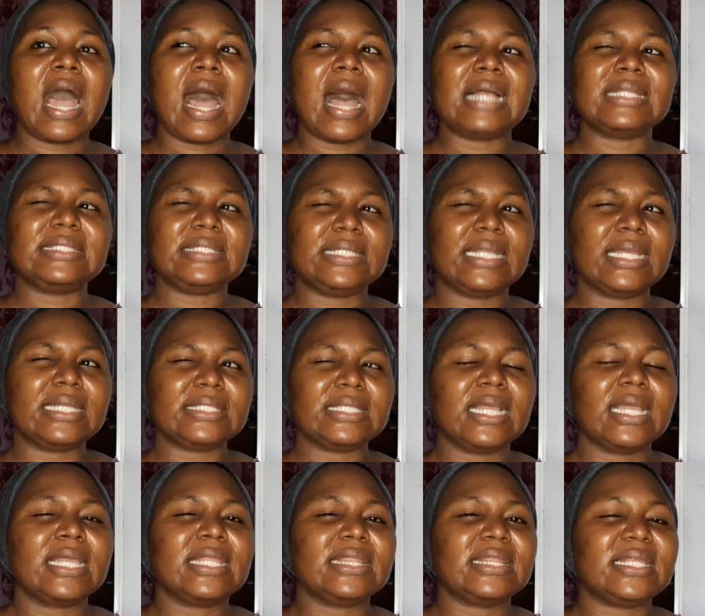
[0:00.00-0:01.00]
and then
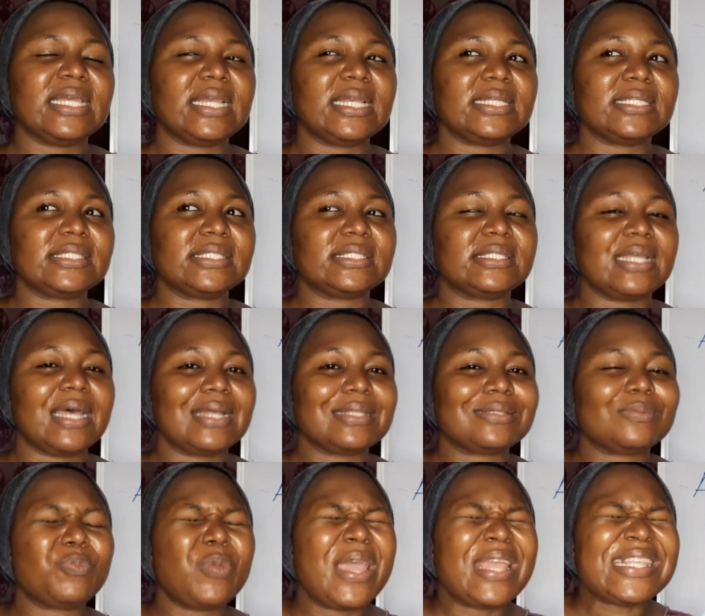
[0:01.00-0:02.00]
there is that
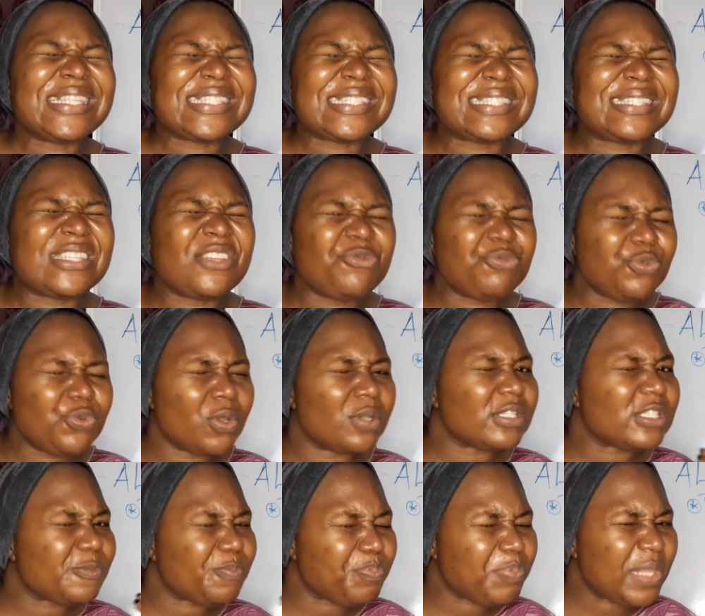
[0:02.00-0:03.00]

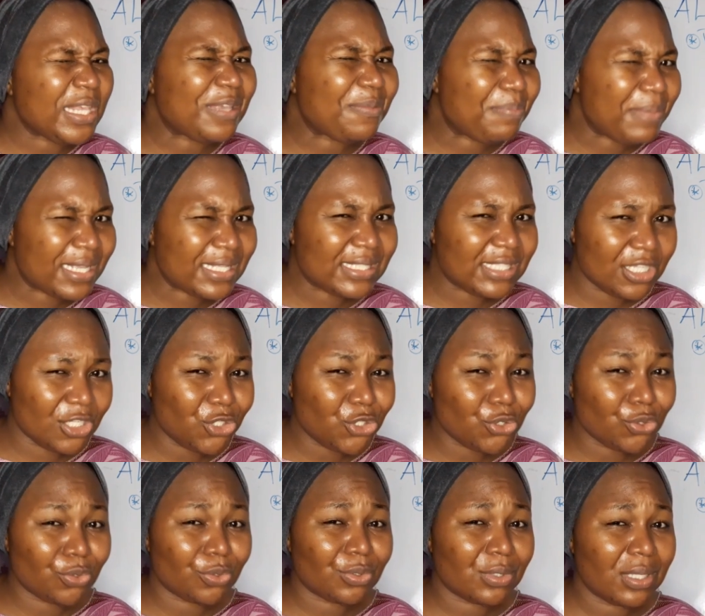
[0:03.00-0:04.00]
serious
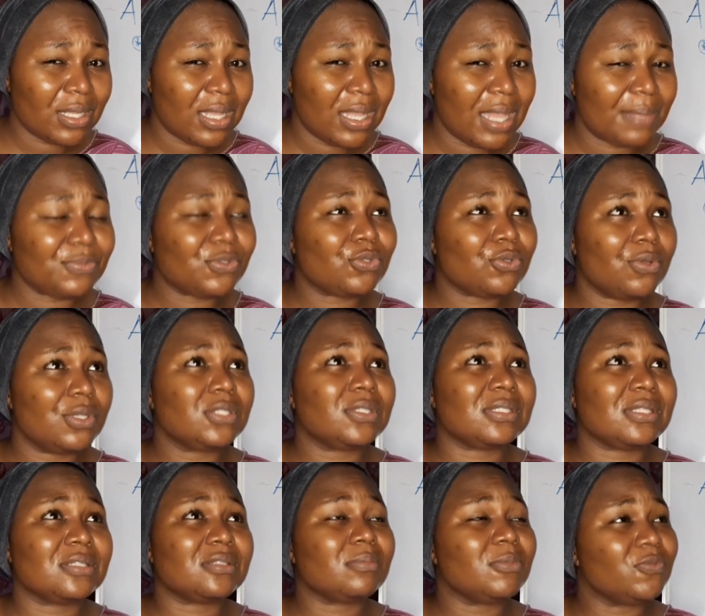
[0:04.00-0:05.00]
pigmentation. I'm sorry to
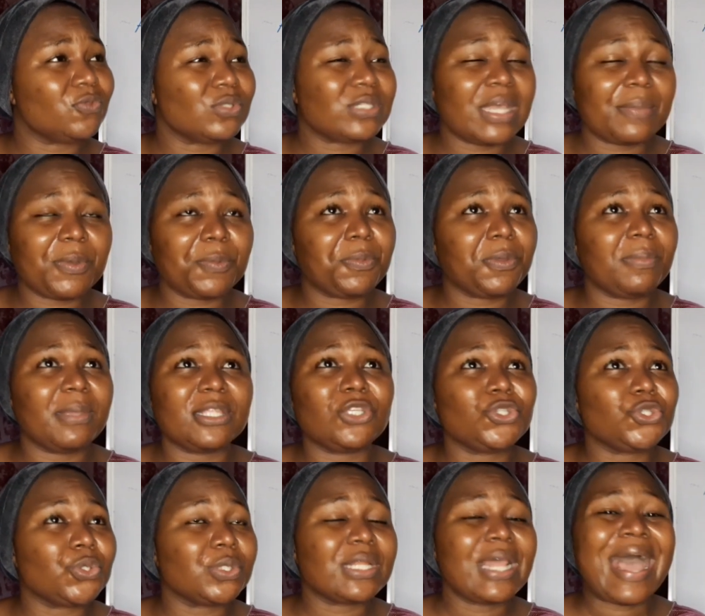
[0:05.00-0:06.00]
say, some of those
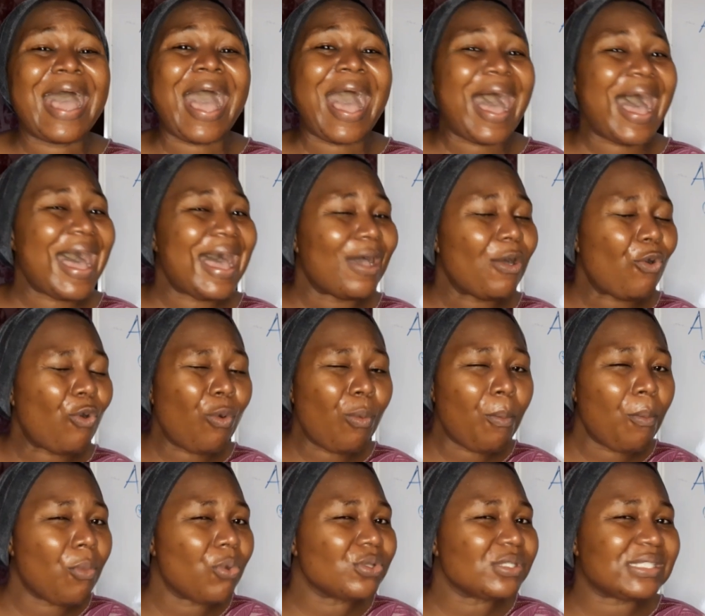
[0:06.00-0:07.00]
hyperpigmentation are
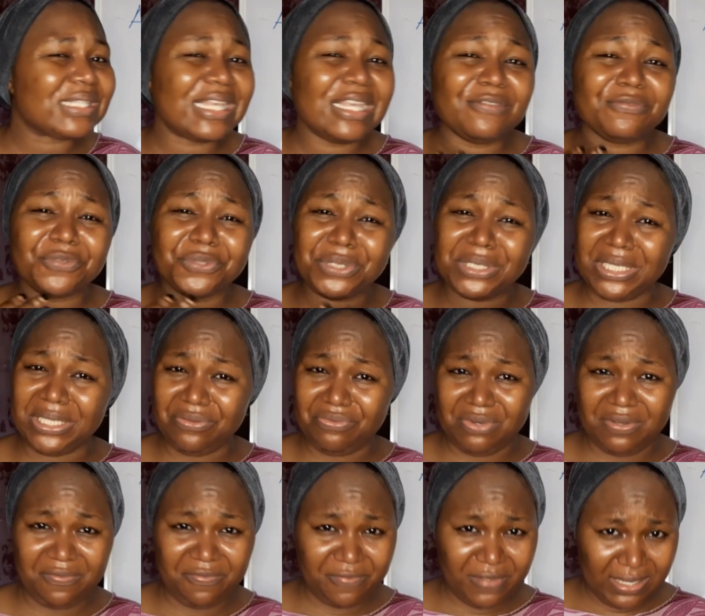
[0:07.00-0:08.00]
almost even
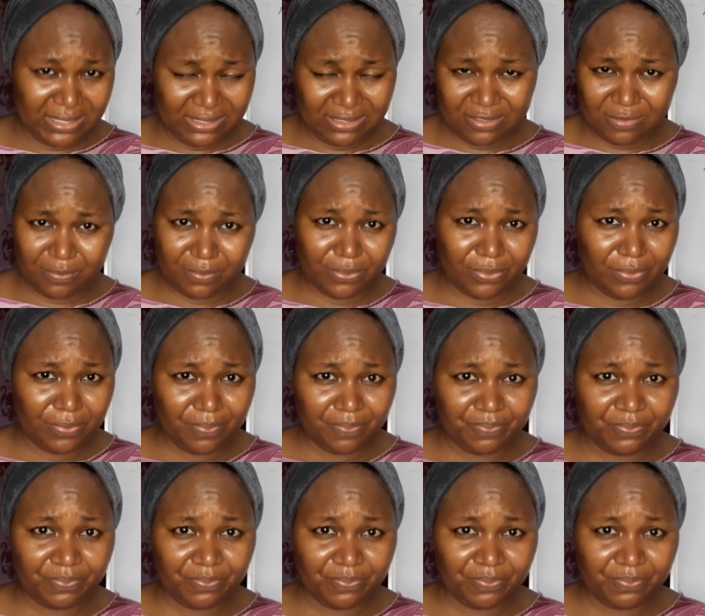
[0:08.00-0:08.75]
irreversible.